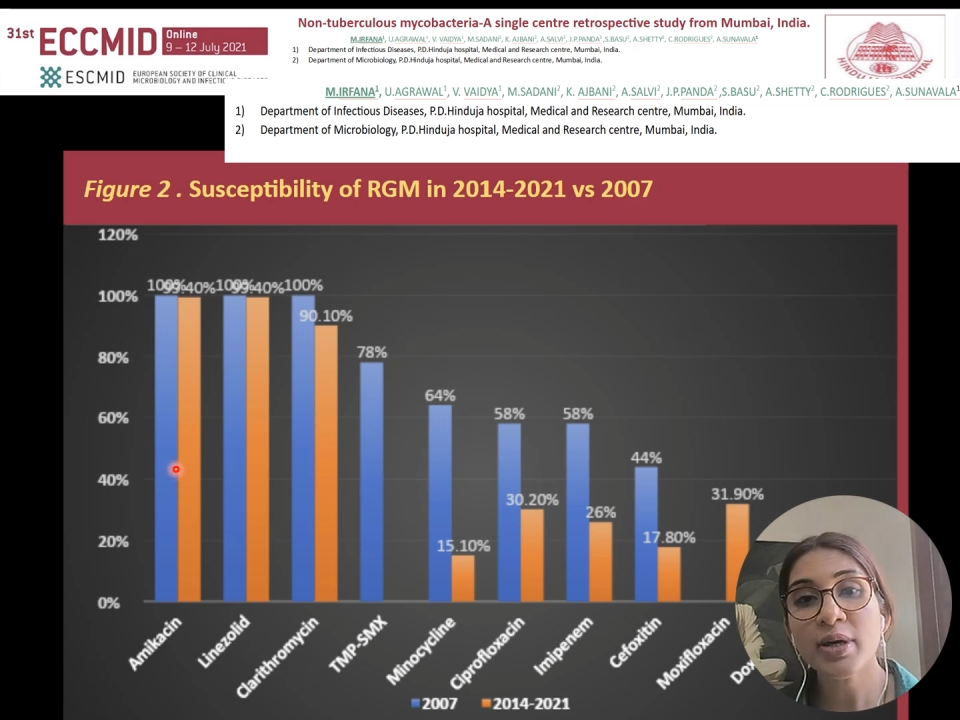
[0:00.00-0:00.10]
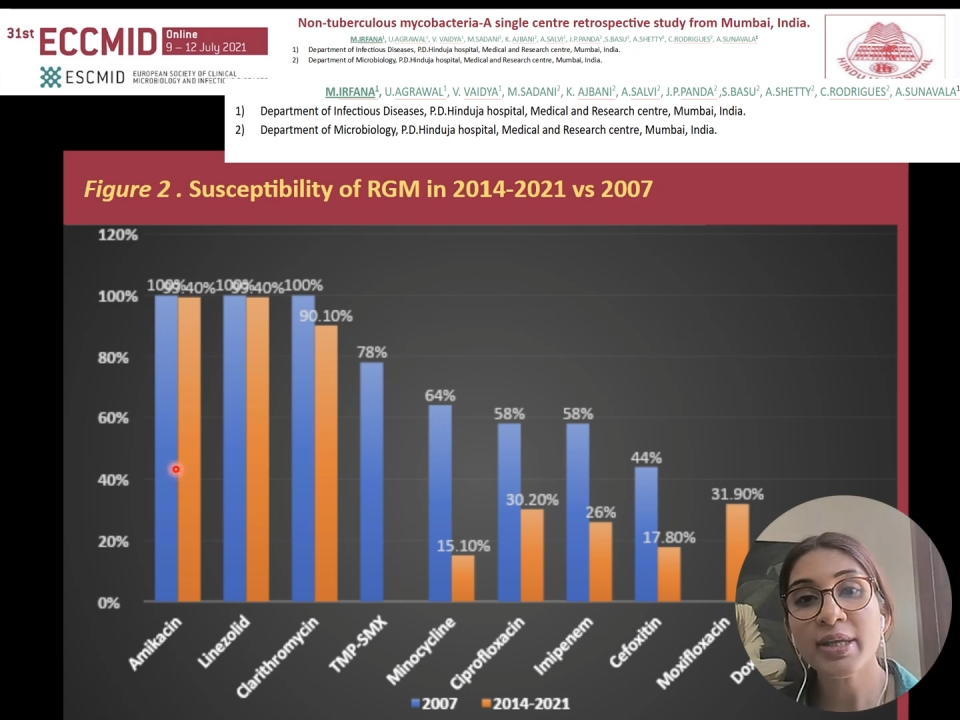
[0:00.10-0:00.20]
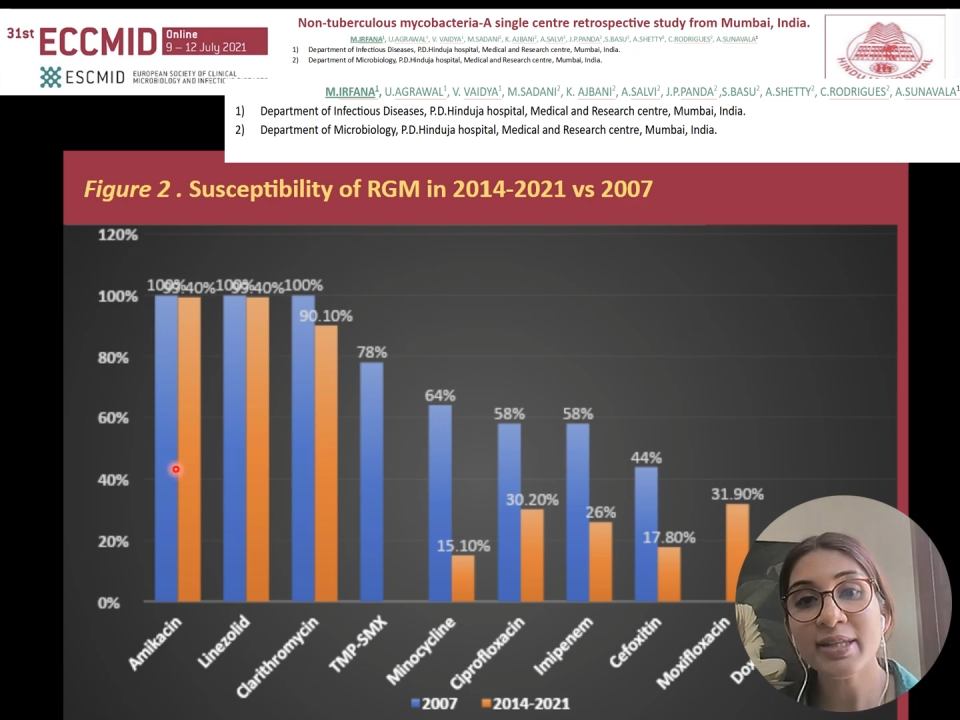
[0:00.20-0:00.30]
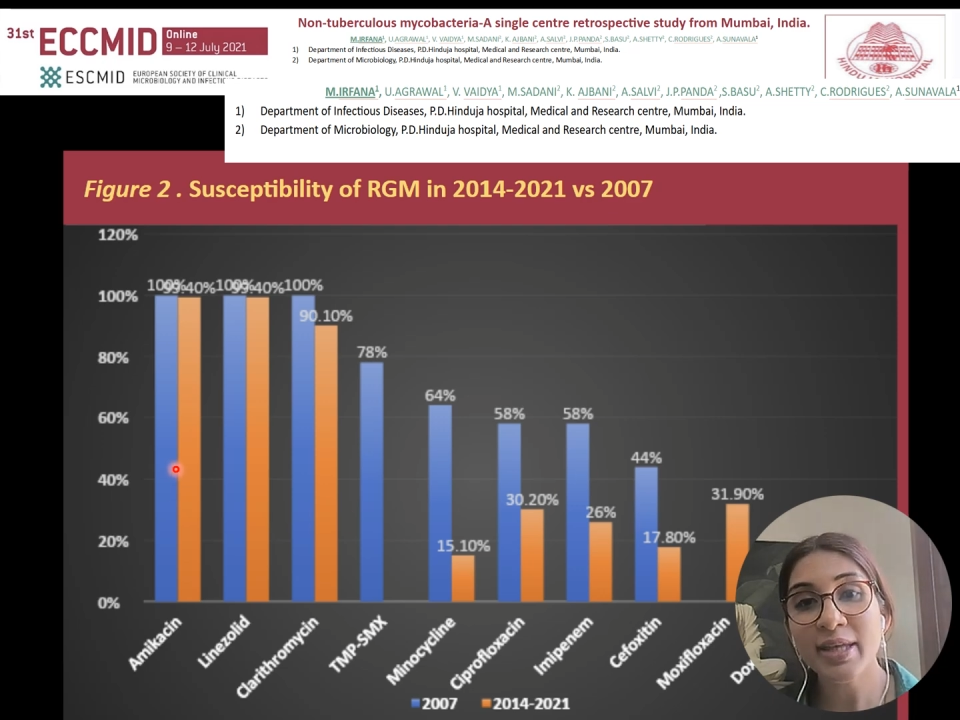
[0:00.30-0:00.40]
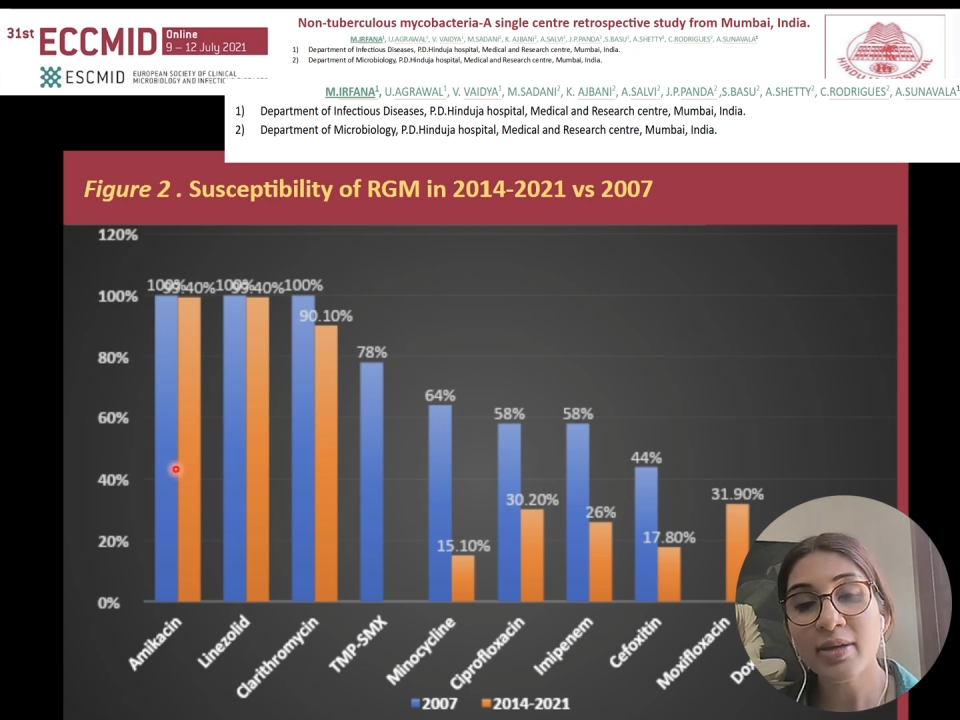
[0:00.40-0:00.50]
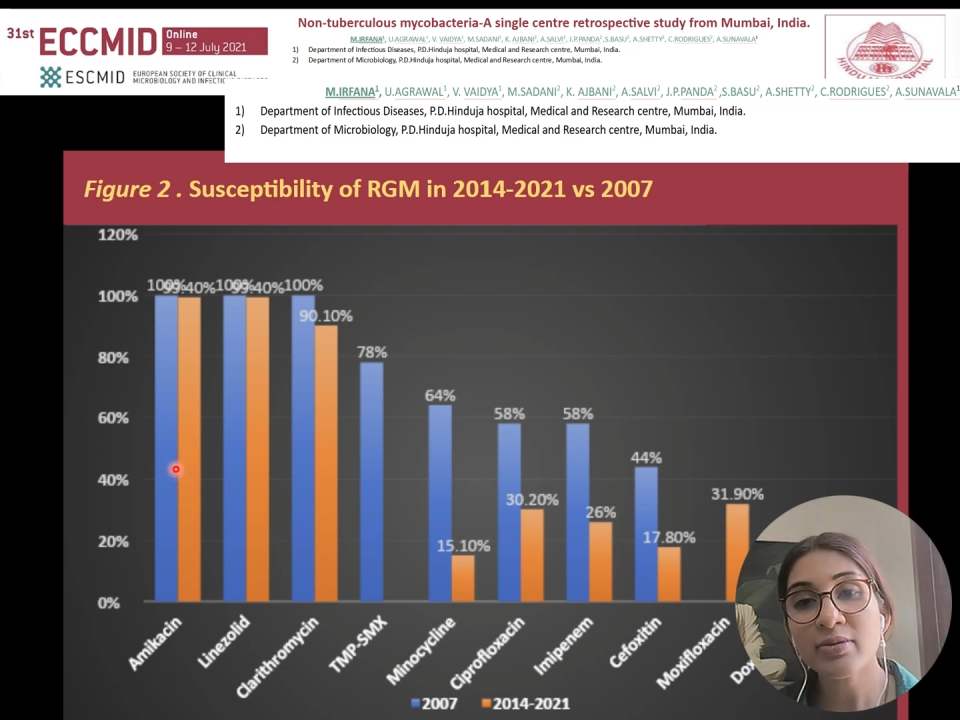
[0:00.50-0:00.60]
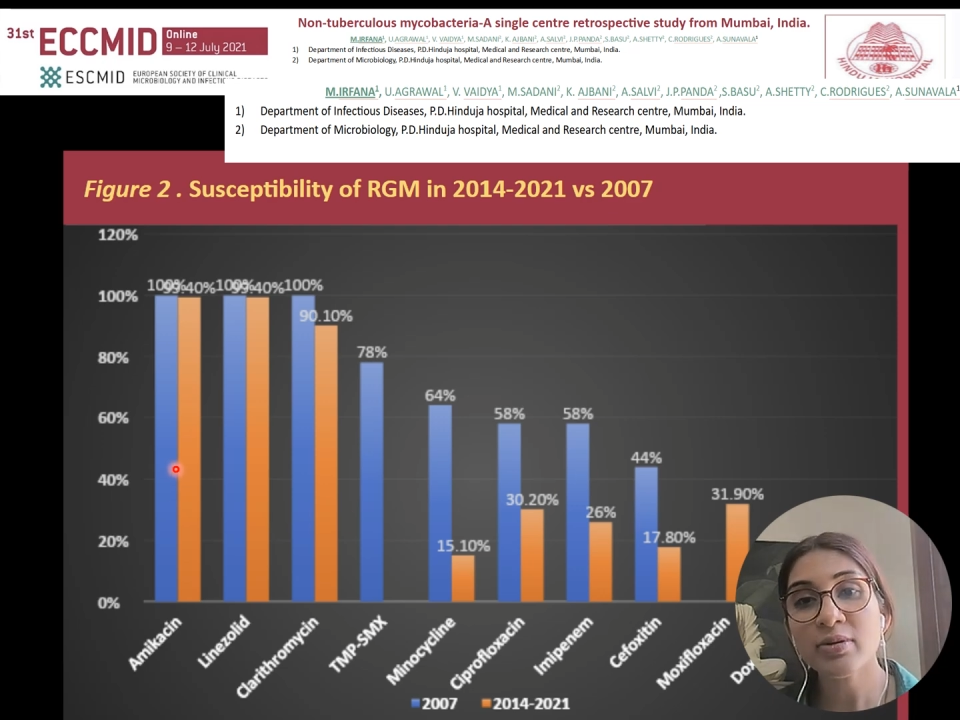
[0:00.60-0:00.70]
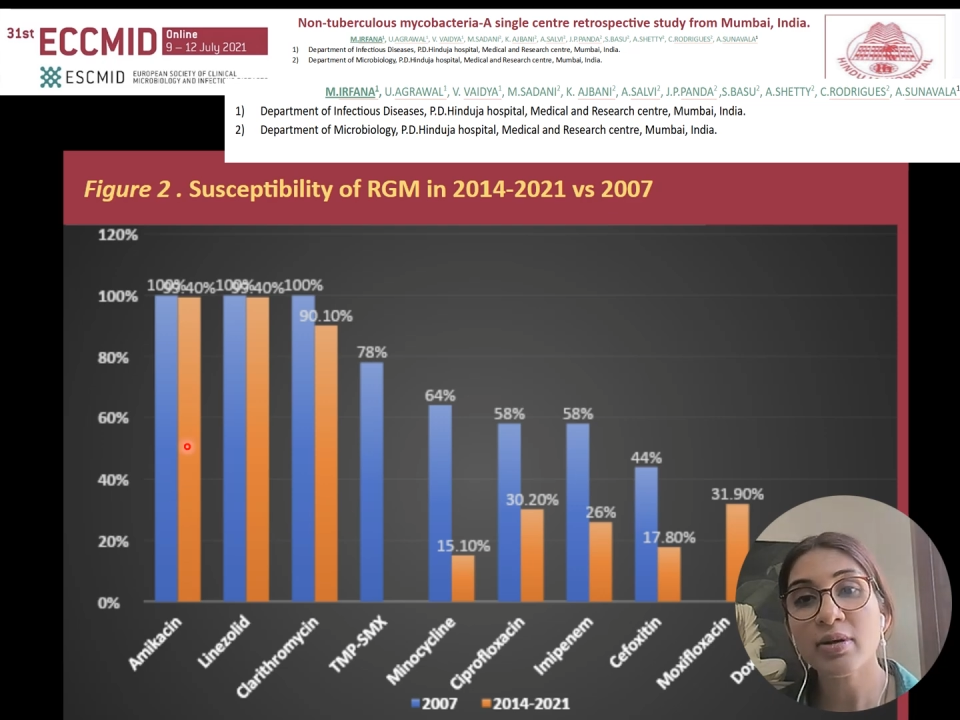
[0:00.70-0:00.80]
in their